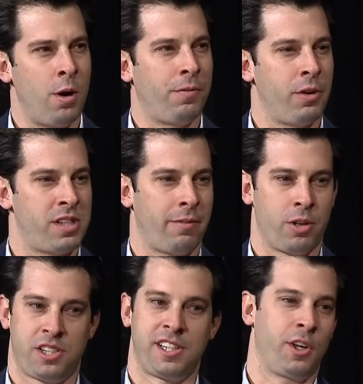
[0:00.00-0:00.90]
know if there's ever
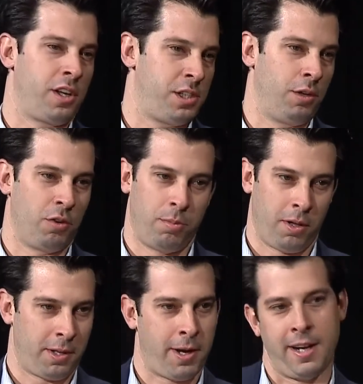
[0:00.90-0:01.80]
a silver
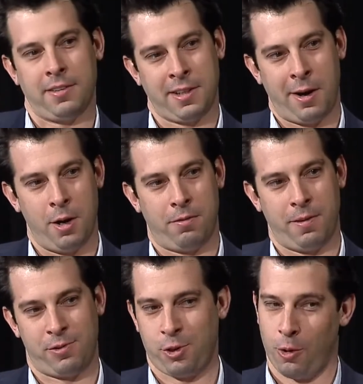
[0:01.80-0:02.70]
bullet, right? I don't know
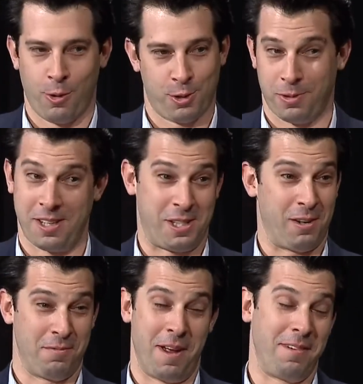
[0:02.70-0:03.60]
if Star Wars was his
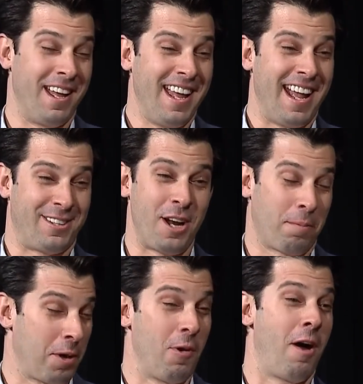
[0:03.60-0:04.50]
silver. Maybe it turned out
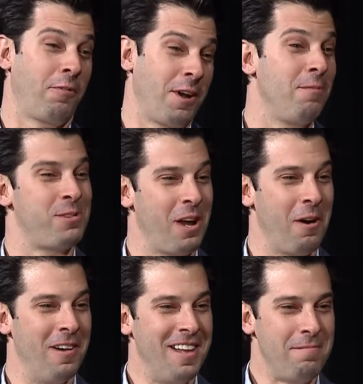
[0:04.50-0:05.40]
pretty well for him,
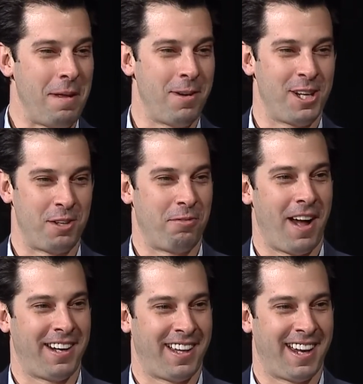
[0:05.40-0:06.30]
so maybe I should
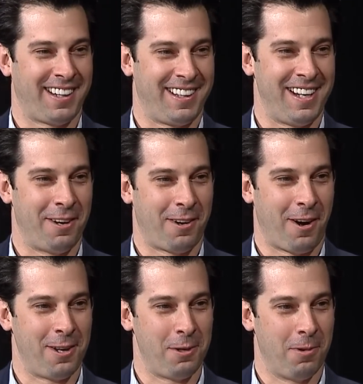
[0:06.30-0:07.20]
find,
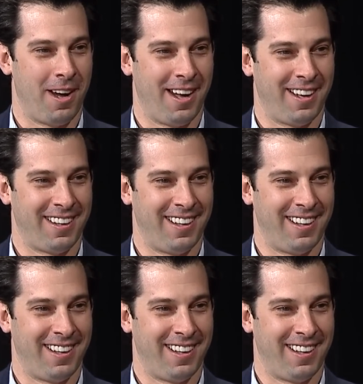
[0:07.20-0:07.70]
are you a